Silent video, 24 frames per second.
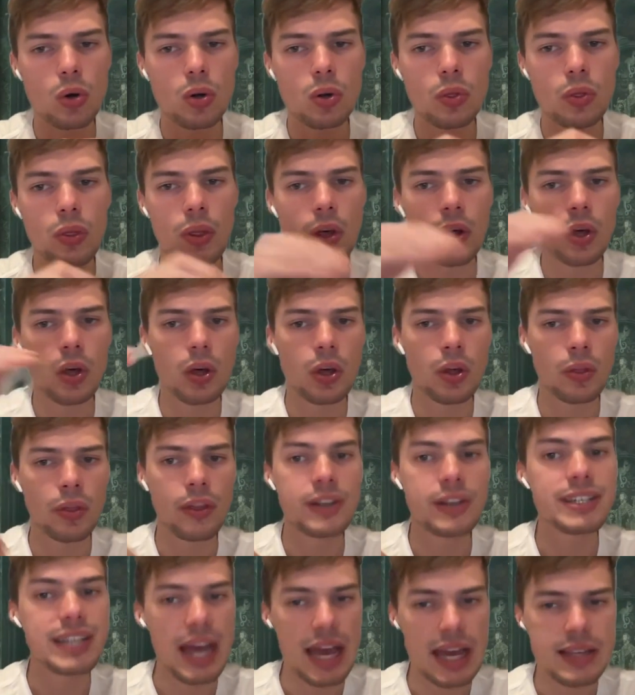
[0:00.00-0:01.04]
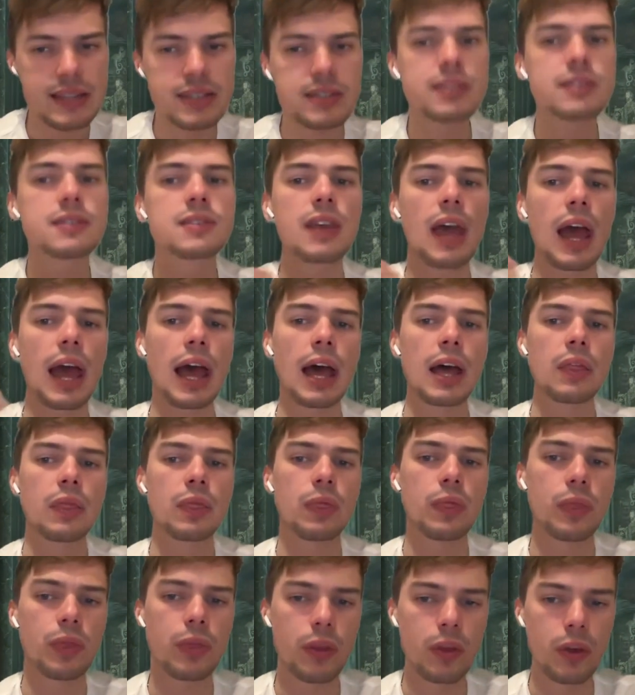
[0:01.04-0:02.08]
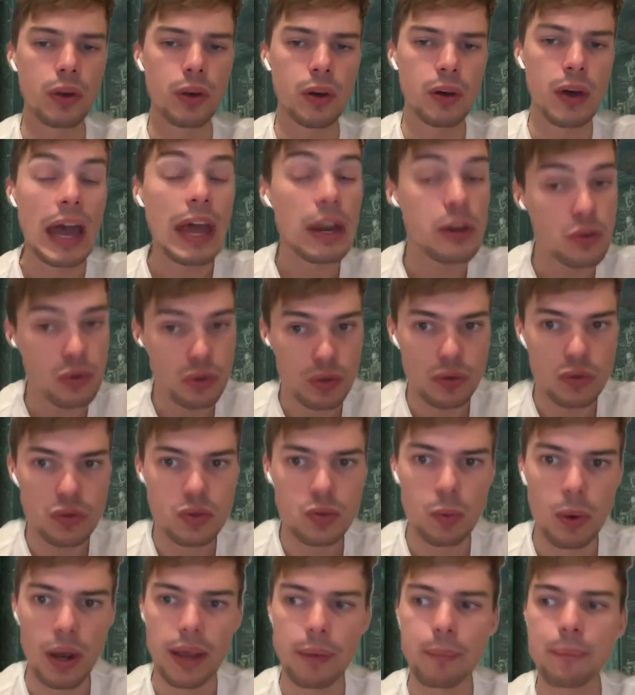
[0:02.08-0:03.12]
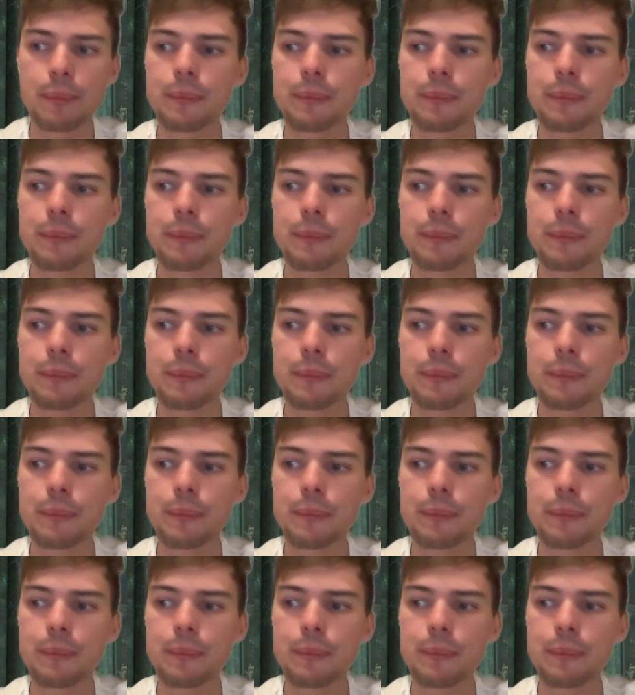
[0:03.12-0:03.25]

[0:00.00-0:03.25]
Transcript: the desks and the entranceway.